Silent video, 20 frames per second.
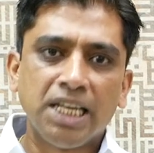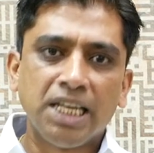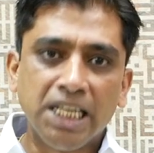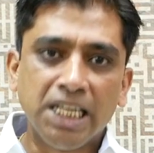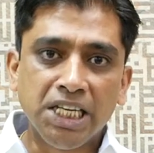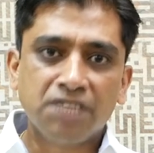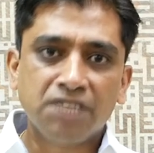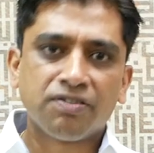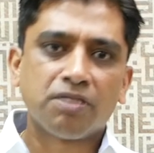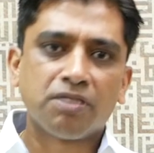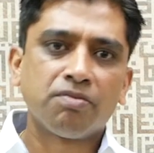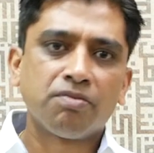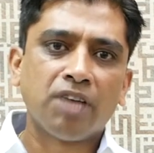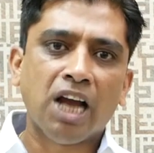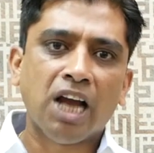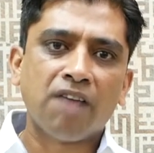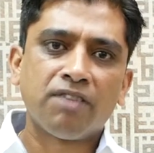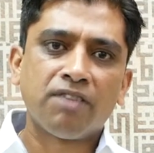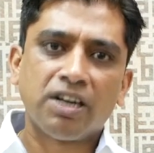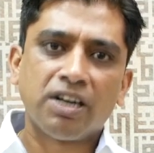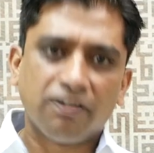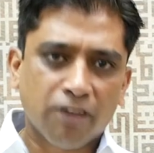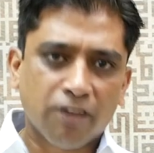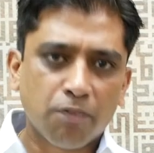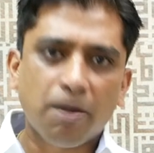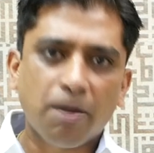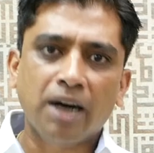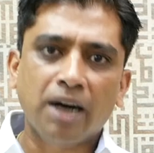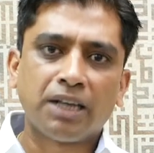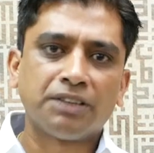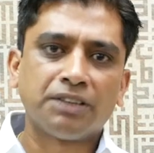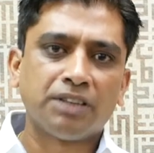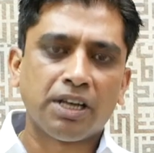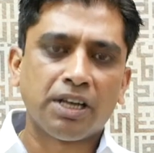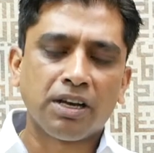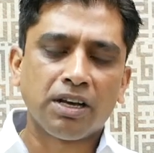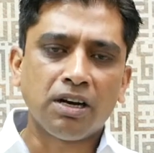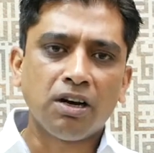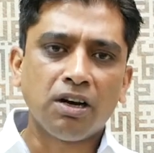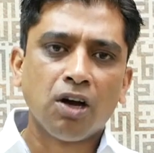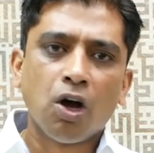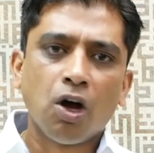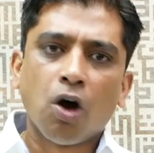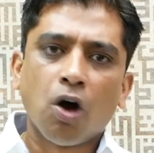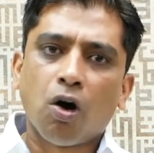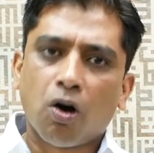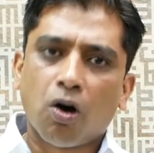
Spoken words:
each firm will have a different practice area,